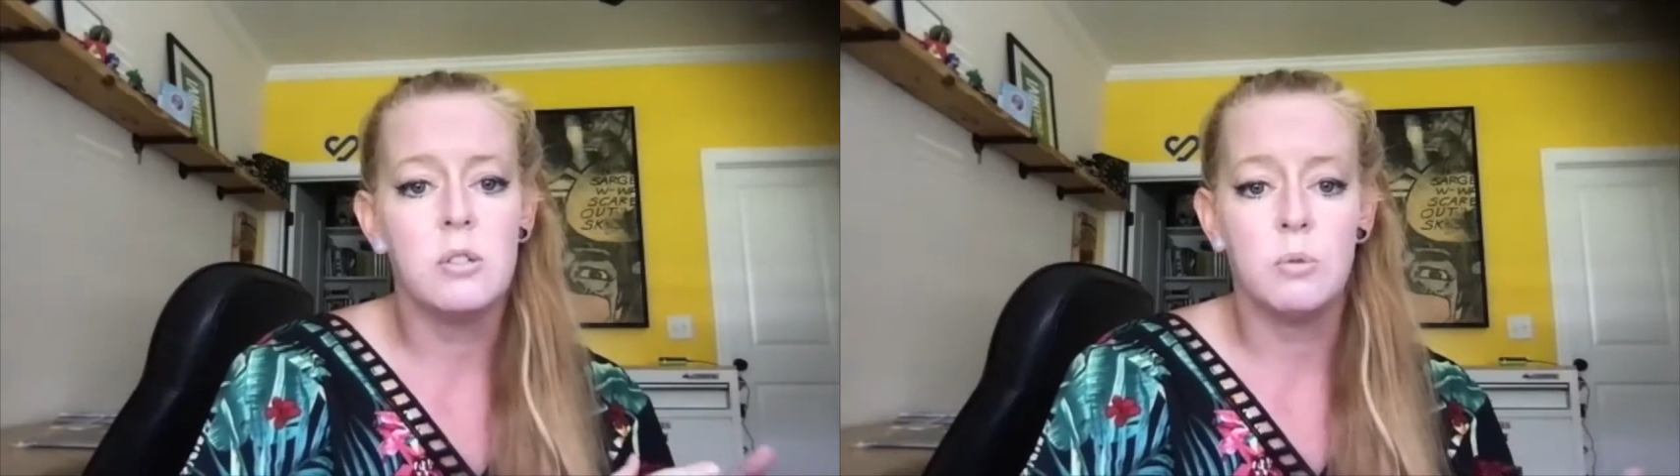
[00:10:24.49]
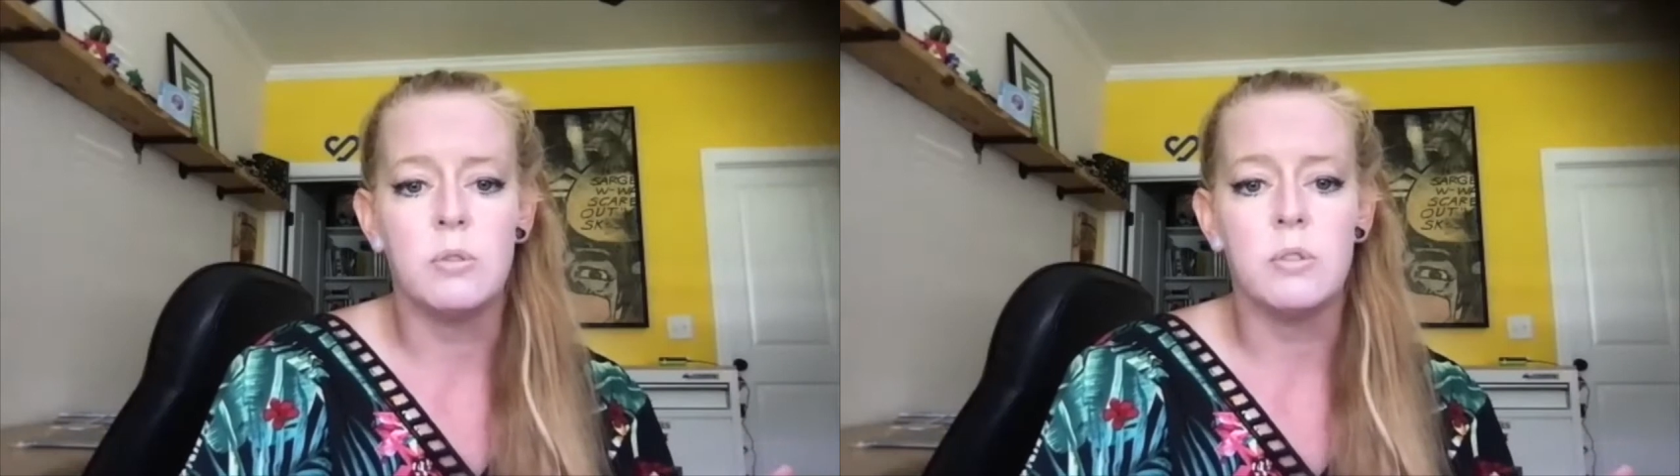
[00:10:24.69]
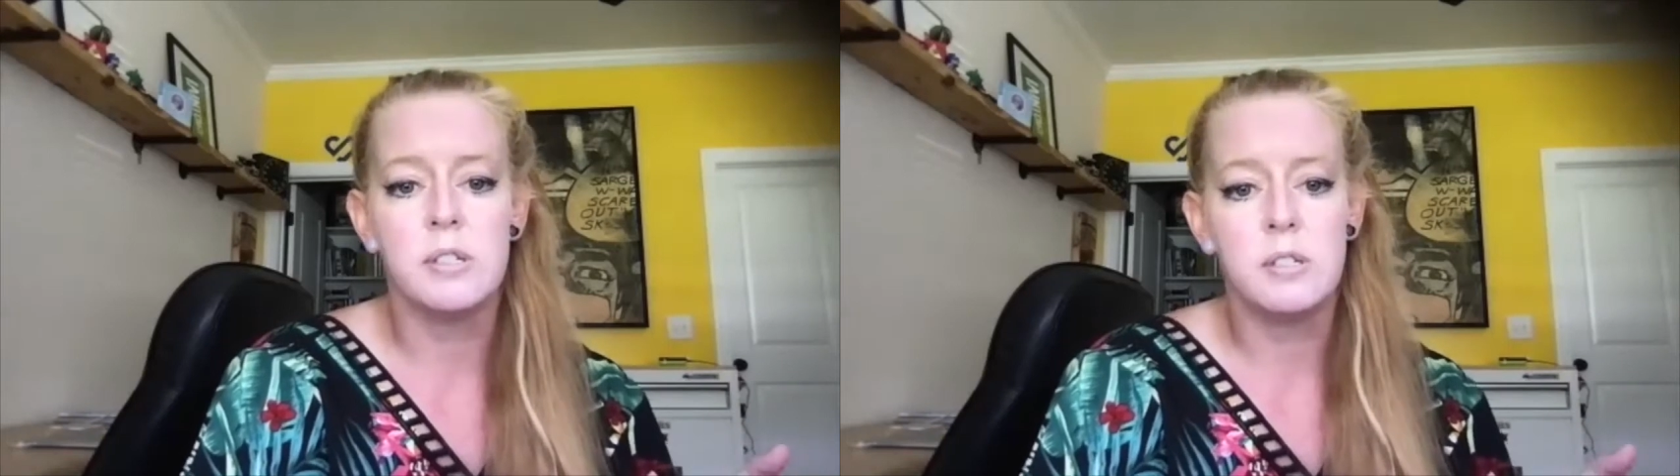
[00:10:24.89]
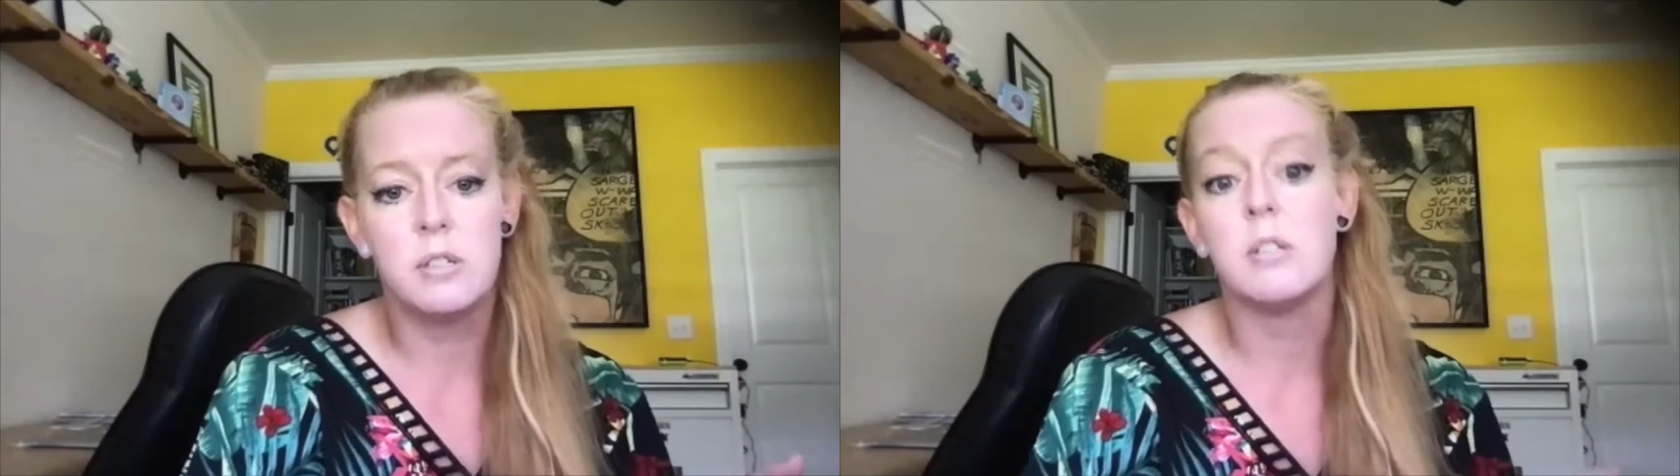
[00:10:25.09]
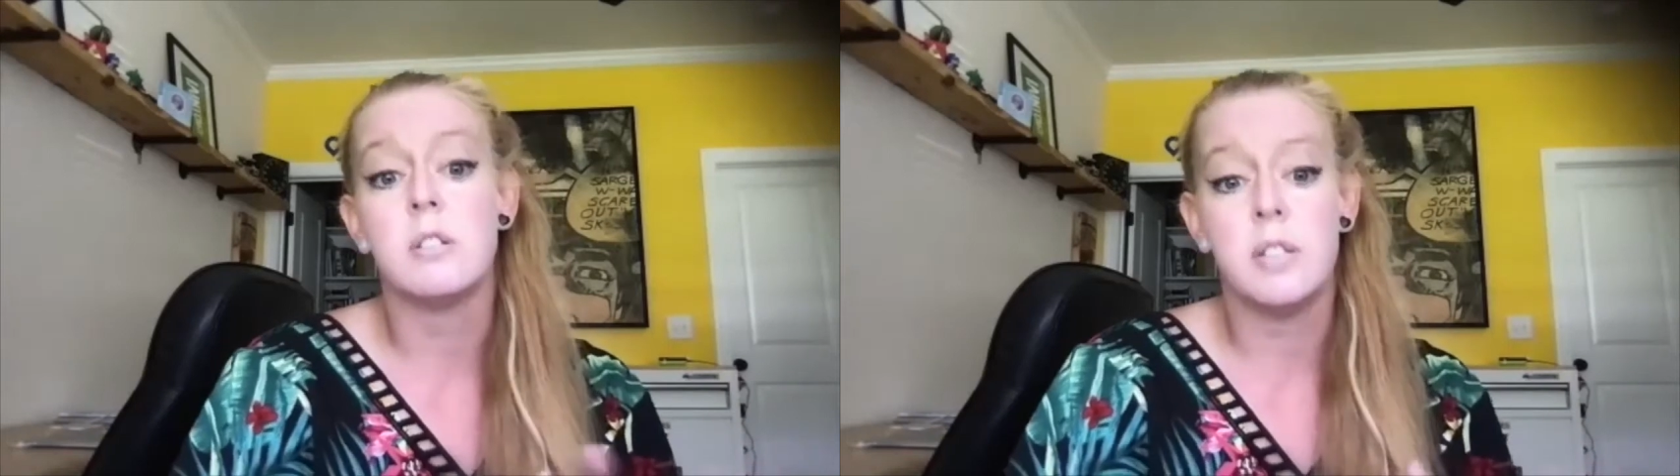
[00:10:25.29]
tools
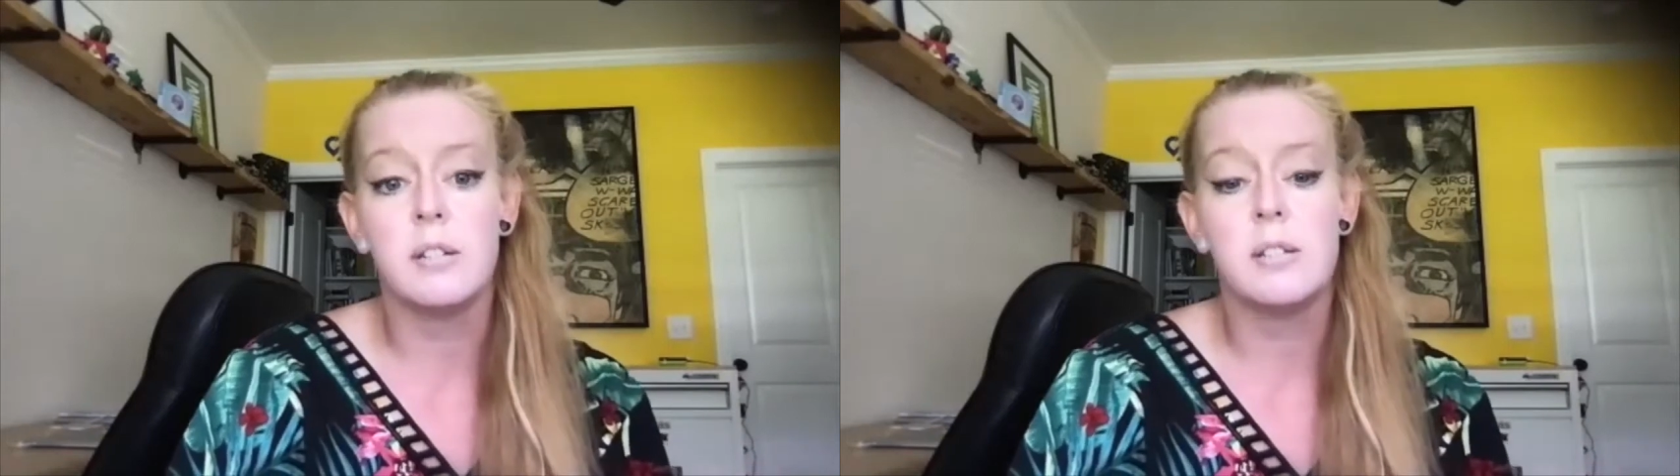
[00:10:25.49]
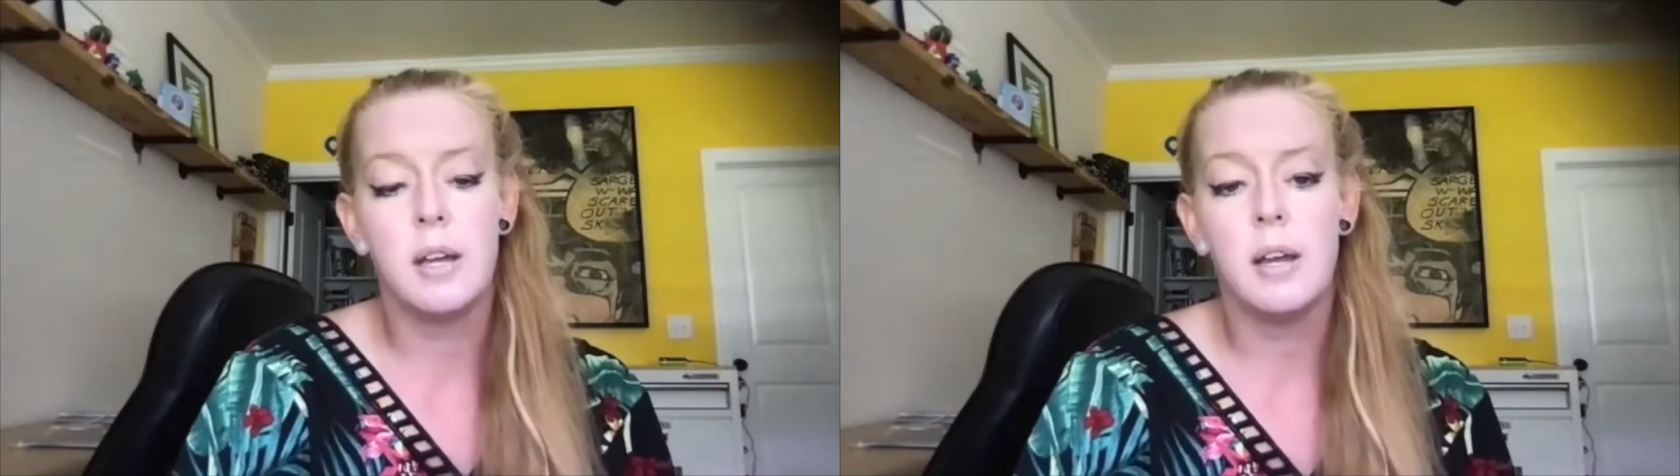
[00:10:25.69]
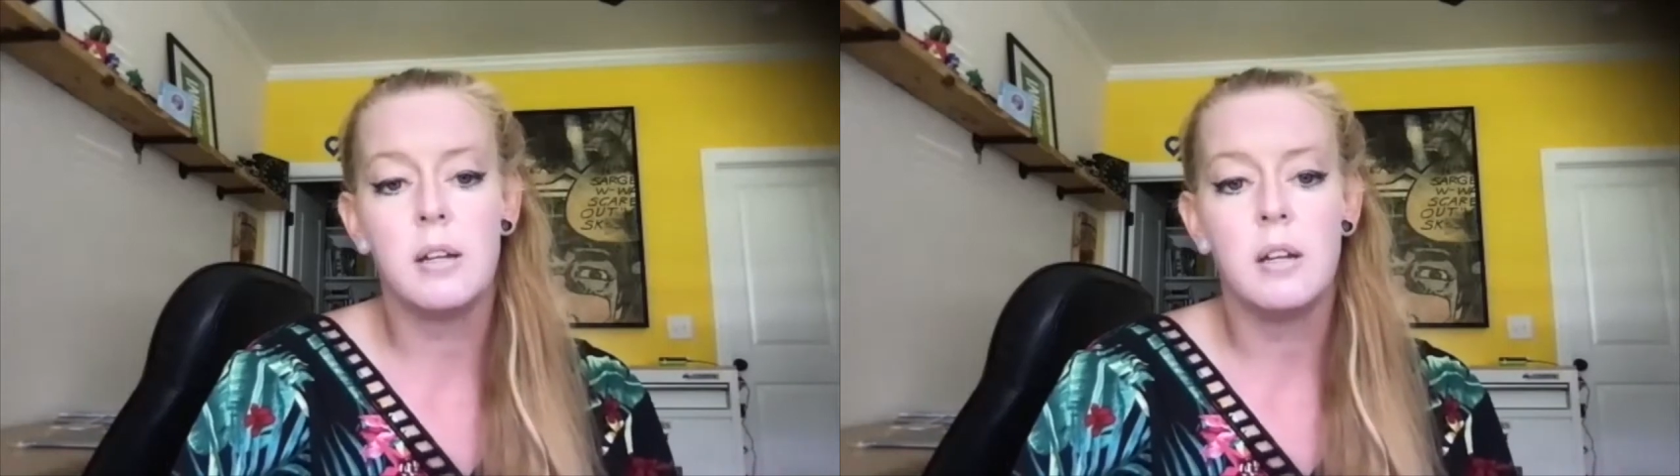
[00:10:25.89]
to their tech stack.